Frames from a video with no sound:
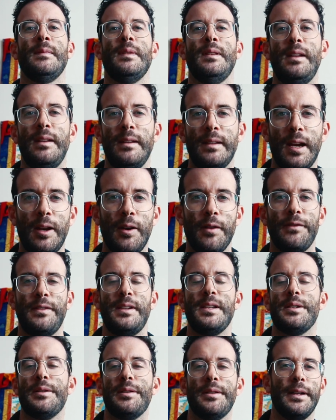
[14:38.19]
this kind of
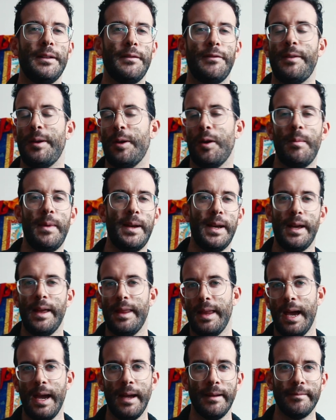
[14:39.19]
internal phenomena
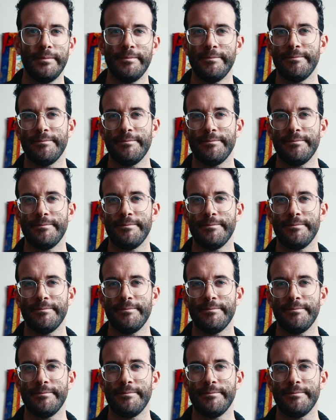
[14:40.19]
that